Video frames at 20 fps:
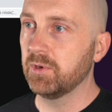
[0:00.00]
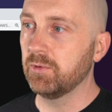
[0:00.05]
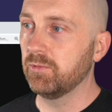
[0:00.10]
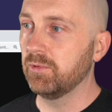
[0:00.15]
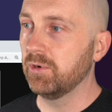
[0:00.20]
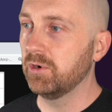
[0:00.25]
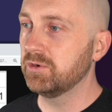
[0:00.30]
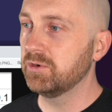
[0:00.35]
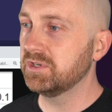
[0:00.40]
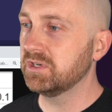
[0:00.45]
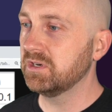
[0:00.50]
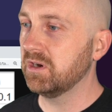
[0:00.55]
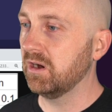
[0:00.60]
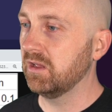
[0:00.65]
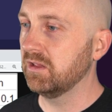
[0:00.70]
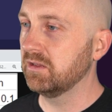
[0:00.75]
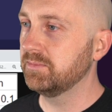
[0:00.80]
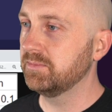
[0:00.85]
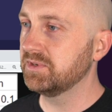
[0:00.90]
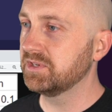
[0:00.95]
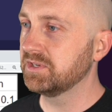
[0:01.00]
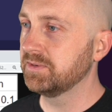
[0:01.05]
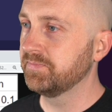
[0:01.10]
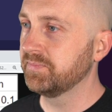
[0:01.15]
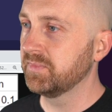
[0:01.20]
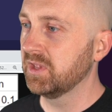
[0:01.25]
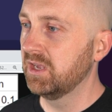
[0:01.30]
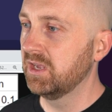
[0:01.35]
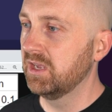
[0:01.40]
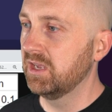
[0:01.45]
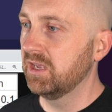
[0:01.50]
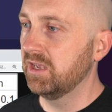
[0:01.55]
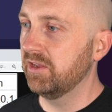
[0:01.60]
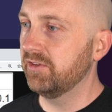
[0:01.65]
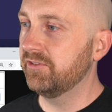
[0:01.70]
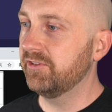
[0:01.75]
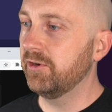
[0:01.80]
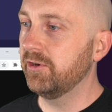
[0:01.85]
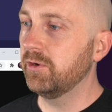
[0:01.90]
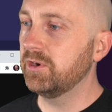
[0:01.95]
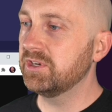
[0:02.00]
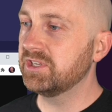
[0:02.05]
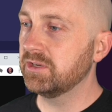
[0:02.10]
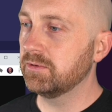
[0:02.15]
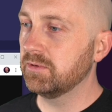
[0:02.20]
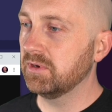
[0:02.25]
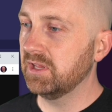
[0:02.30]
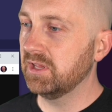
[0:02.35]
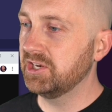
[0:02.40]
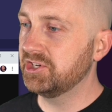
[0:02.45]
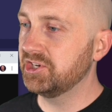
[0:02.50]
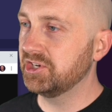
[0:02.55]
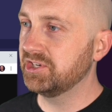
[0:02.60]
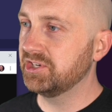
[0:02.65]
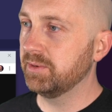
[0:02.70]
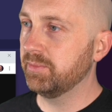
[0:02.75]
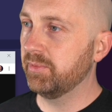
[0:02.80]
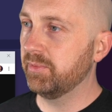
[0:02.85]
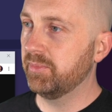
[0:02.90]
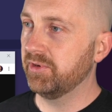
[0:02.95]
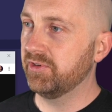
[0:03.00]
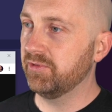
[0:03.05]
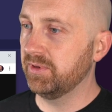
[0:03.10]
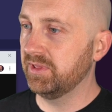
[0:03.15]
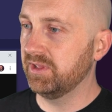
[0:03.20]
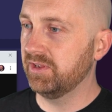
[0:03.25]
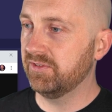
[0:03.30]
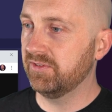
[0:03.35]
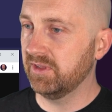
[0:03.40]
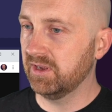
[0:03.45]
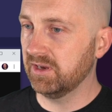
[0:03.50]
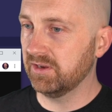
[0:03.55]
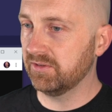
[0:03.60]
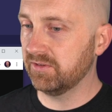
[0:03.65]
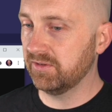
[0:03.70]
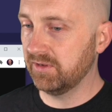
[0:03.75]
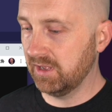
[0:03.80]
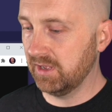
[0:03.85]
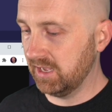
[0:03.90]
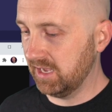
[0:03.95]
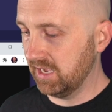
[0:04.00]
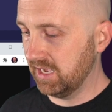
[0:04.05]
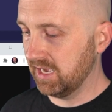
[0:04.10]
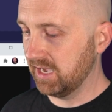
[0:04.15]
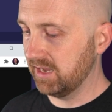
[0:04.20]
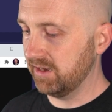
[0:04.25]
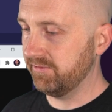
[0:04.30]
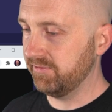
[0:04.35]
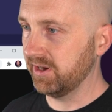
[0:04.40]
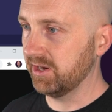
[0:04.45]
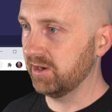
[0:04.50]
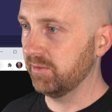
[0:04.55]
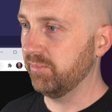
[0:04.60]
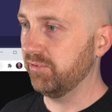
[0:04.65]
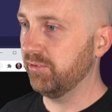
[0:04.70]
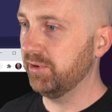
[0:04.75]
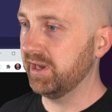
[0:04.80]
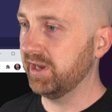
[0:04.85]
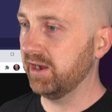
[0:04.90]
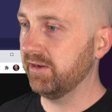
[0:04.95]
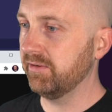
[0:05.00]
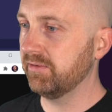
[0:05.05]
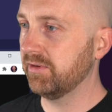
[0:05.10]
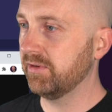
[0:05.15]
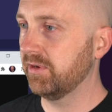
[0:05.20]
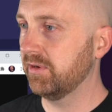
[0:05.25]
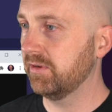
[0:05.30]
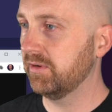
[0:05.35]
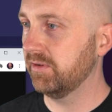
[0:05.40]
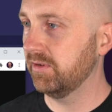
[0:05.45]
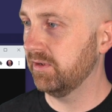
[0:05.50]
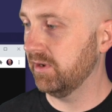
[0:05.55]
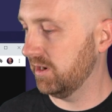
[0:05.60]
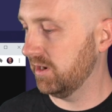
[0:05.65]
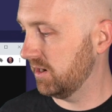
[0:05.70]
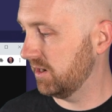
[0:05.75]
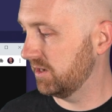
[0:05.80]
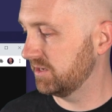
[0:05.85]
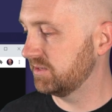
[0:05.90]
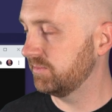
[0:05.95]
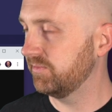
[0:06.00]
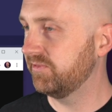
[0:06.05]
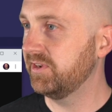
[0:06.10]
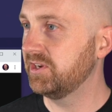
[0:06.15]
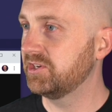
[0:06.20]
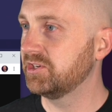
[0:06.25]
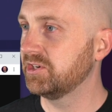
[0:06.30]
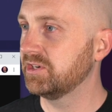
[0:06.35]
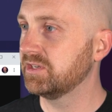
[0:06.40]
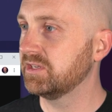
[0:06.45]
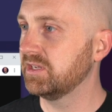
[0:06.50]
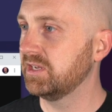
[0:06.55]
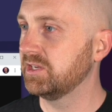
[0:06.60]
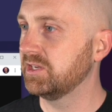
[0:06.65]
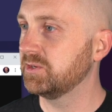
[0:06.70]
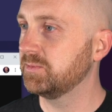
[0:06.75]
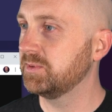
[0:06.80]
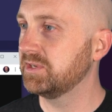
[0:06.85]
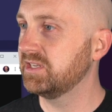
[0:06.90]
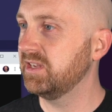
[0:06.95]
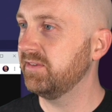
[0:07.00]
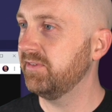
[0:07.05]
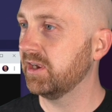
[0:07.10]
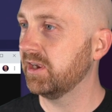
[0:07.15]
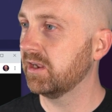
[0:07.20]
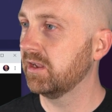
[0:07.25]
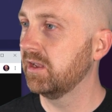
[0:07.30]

rows and columns is to notice the relationship between these things. And if I could point out uh, some features in specific,